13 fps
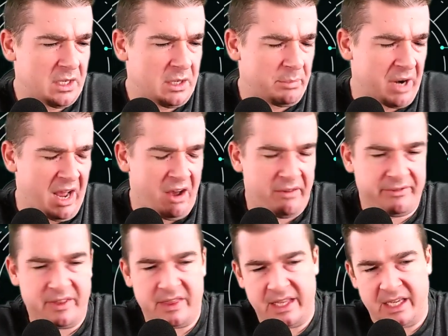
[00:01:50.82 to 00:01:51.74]
But I
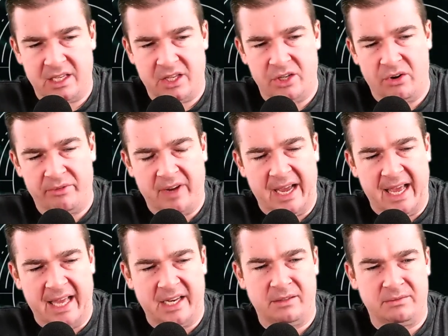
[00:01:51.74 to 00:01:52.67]
often think, if I
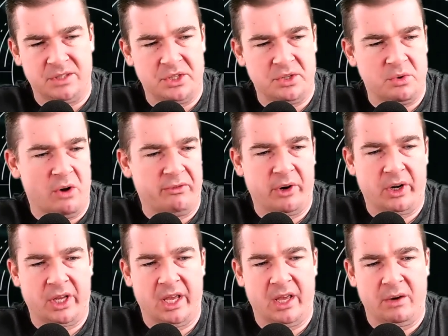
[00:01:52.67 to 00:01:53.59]
had it to do over
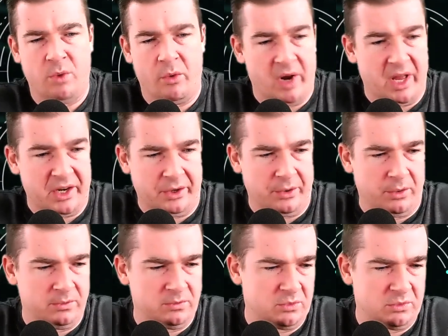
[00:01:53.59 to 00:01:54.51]
again, what would I do?
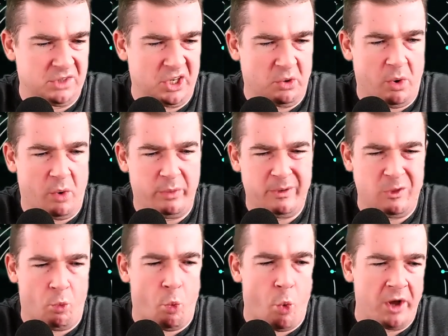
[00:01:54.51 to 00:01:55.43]
What would be the
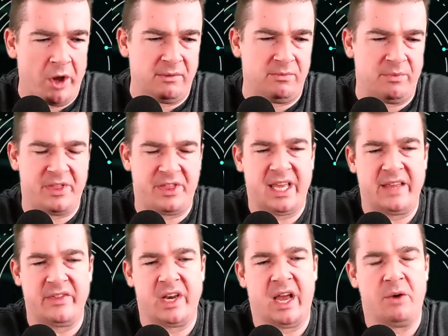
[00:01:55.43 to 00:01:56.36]
one
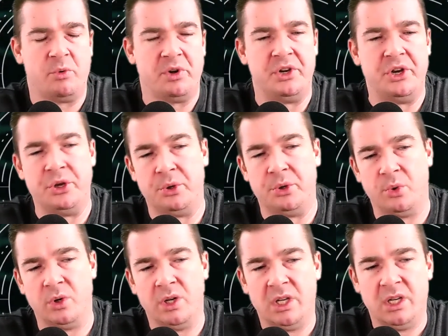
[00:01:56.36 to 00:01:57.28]
thing that I would
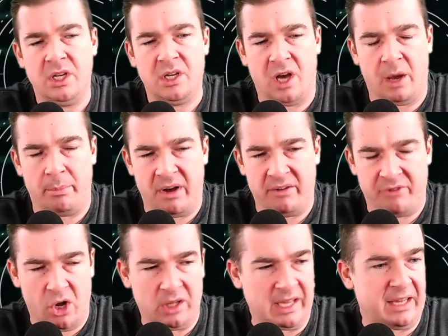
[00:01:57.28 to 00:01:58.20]
do above
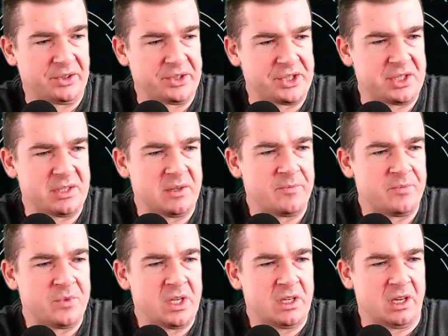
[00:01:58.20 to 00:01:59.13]
all else
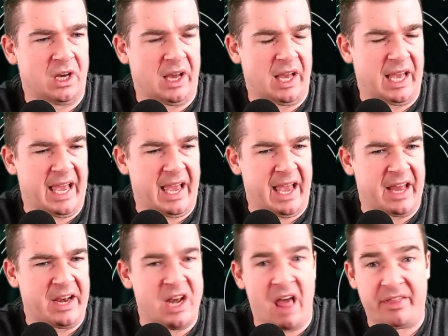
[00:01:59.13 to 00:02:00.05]

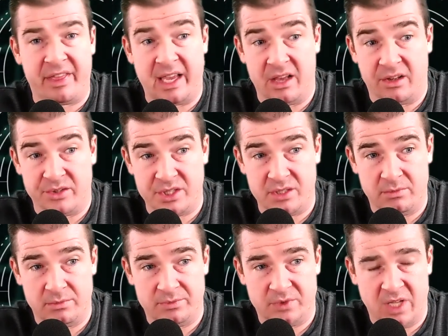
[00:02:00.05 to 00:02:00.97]
and nothing else?
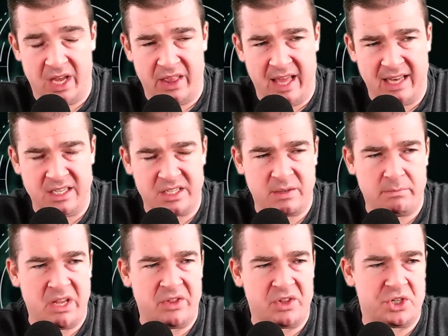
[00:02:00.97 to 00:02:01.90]
That doesn't
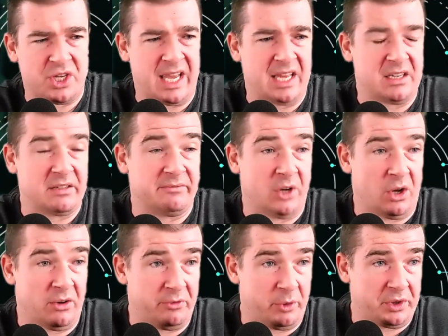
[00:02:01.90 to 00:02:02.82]
mean that you can't
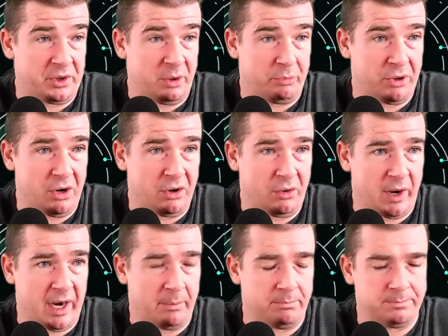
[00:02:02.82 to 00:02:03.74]
evolve your
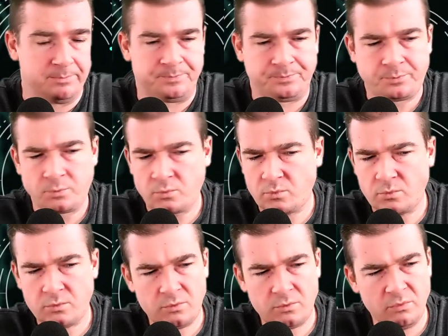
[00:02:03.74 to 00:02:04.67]
program.
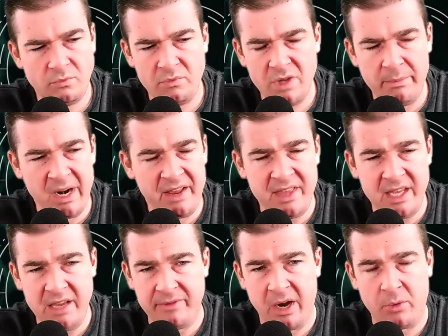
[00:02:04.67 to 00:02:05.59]
But I think
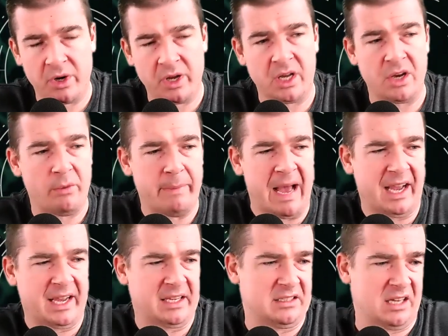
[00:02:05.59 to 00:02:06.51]
if I were going to go
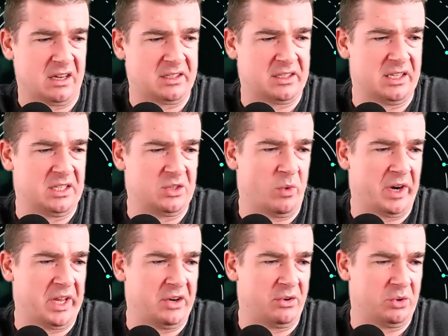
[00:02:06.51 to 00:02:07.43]
back and talk to the
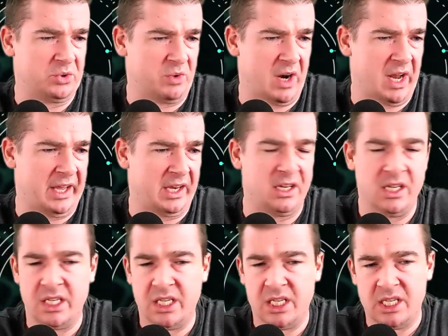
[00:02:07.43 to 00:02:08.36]
20-year-old Ryan,
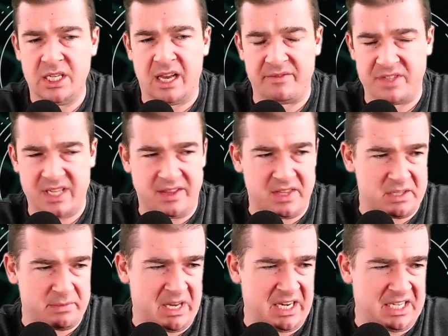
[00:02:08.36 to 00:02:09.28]
I've said
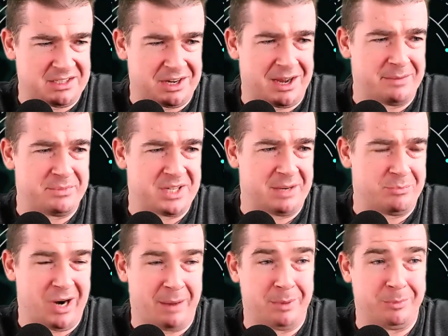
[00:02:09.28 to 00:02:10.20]
this many times, I'd
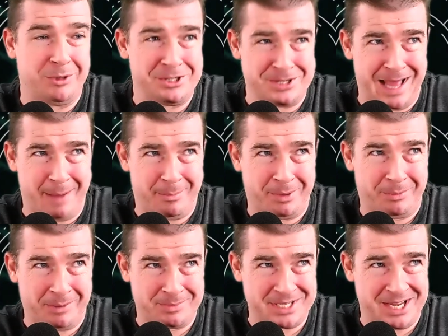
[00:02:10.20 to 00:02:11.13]
probably slap him
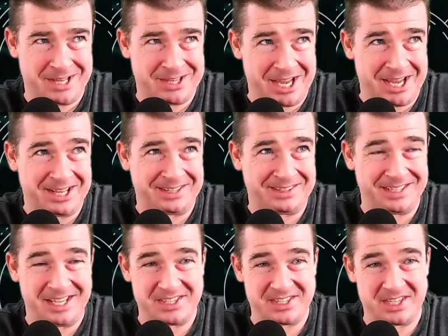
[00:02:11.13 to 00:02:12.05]
upside the head and
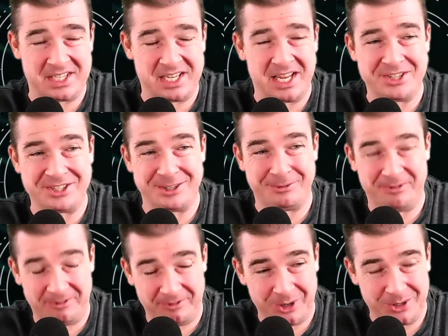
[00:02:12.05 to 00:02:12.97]
get his attention
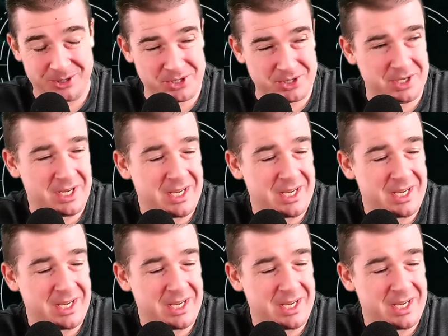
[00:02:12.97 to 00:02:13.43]
first.